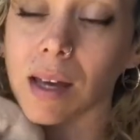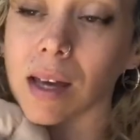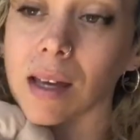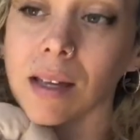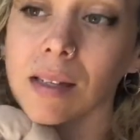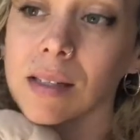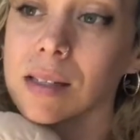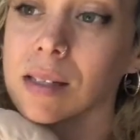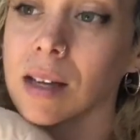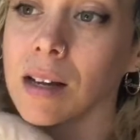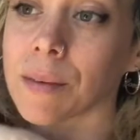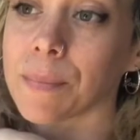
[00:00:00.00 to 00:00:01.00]
And
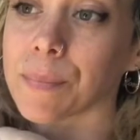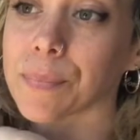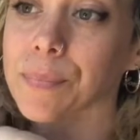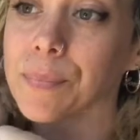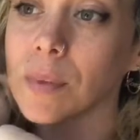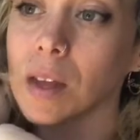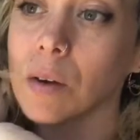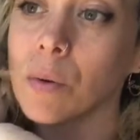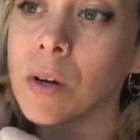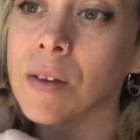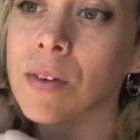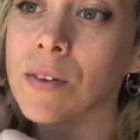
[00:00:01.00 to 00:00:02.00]

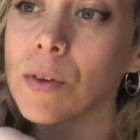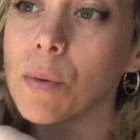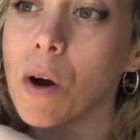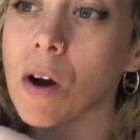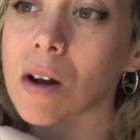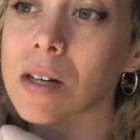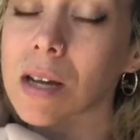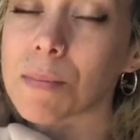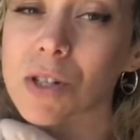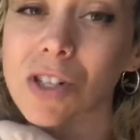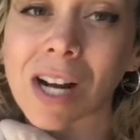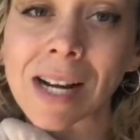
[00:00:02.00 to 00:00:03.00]
or even if you are a
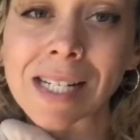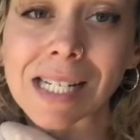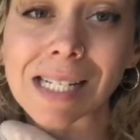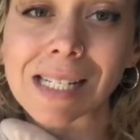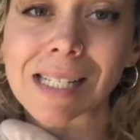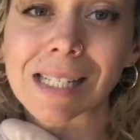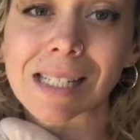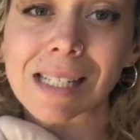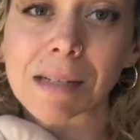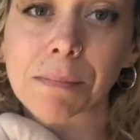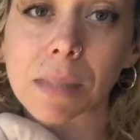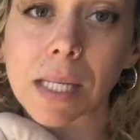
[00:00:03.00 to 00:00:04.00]
diaper, try and access
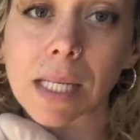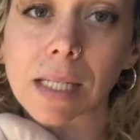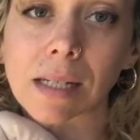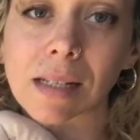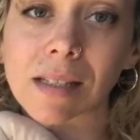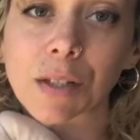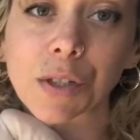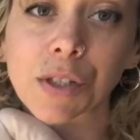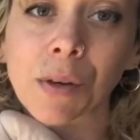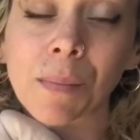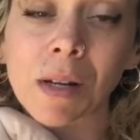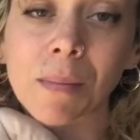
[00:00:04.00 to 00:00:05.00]
that butt, because there's
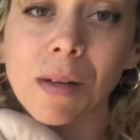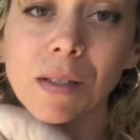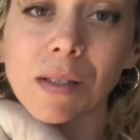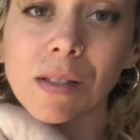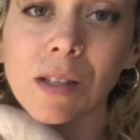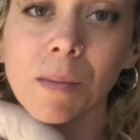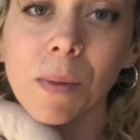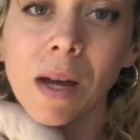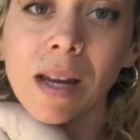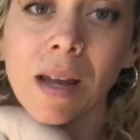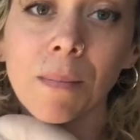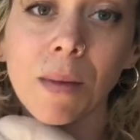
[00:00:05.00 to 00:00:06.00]
so many muscles in the
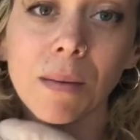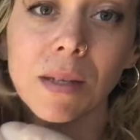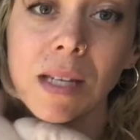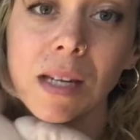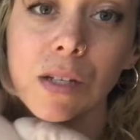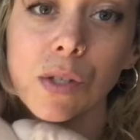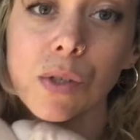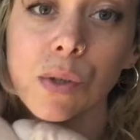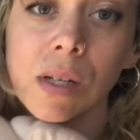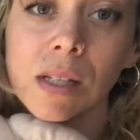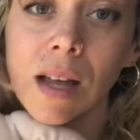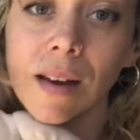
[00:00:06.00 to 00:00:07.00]
butt, and babies tend to
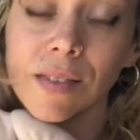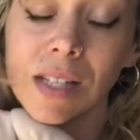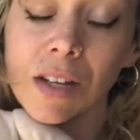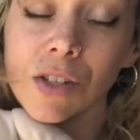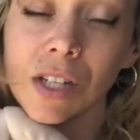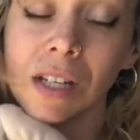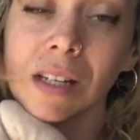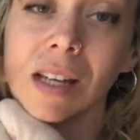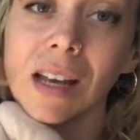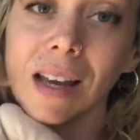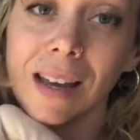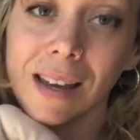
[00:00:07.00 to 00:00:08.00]
store a lot of tension
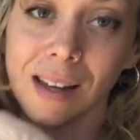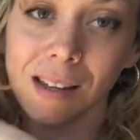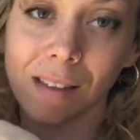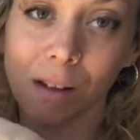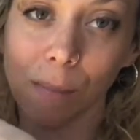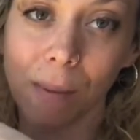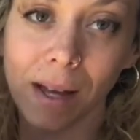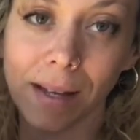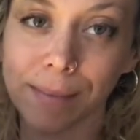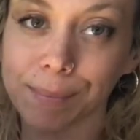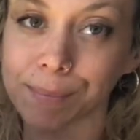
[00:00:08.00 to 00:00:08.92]
in their butt.